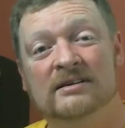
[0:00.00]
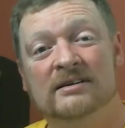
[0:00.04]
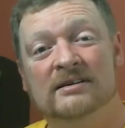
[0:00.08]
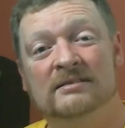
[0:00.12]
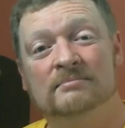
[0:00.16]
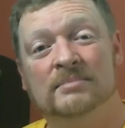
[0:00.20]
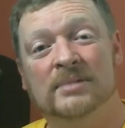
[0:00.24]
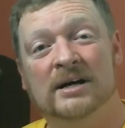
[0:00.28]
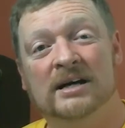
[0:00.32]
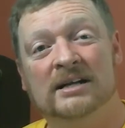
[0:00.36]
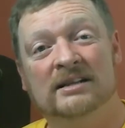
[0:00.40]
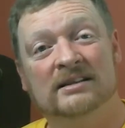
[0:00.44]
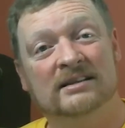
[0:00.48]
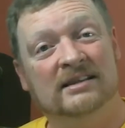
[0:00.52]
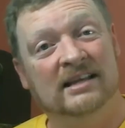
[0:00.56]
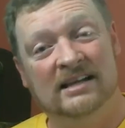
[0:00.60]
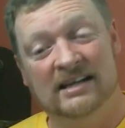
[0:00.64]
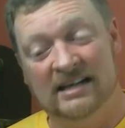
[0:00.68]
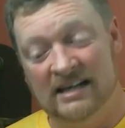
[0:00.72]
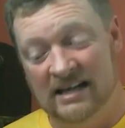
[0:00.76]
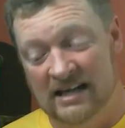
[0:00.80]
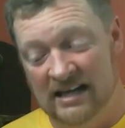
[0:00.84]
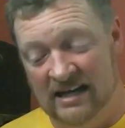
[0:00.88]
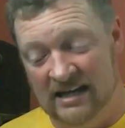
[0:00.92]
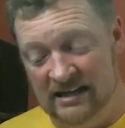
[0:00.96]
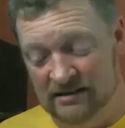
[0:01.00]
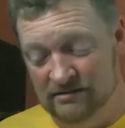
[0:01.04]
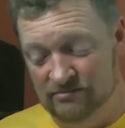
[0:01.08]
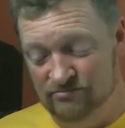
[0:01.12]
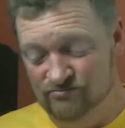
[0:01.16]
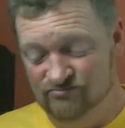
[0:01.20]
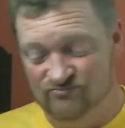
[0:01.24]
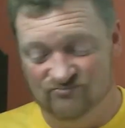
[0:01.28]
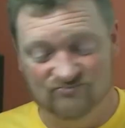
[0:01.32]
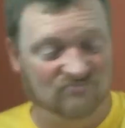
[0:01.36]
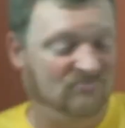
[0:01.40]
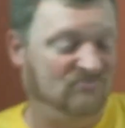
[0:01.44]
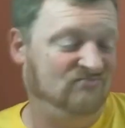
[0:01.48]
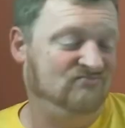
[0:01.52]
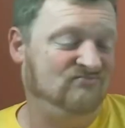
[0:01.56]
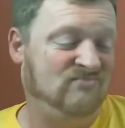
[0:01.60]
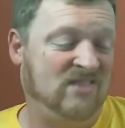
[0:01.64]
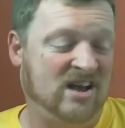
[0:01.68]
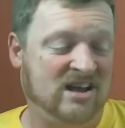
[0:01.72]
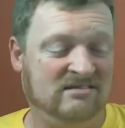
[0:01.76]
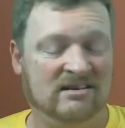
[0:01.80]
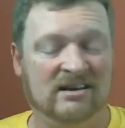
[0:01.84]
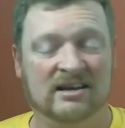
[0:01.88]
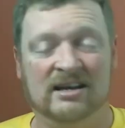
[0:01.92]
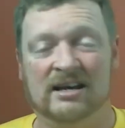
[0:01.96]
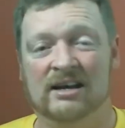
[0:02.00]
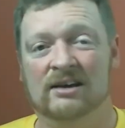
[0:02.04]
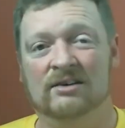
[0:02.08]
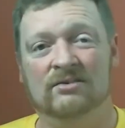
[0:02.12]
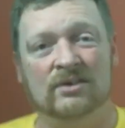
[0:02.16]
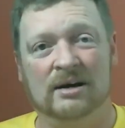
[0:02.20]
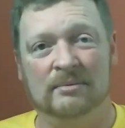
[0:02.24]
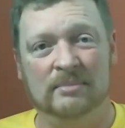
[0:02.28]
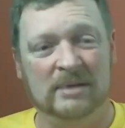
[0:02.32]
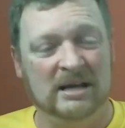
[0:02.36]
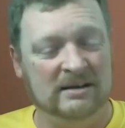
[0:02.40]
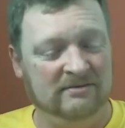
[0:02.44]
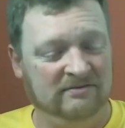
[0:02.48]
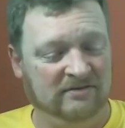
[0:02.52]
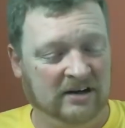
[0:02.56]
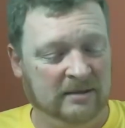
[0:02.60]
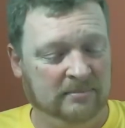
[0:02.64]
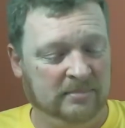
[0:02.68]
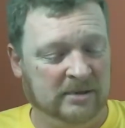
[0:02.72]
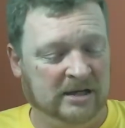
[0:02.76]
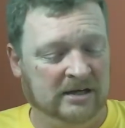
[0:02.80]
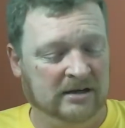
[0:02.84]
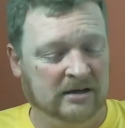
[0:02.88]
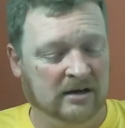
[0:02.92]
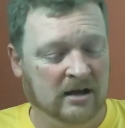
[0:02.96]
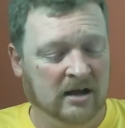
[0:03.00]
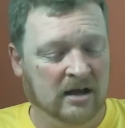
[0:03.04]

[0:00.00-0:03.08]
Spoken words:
But then again, hell, I may flip it.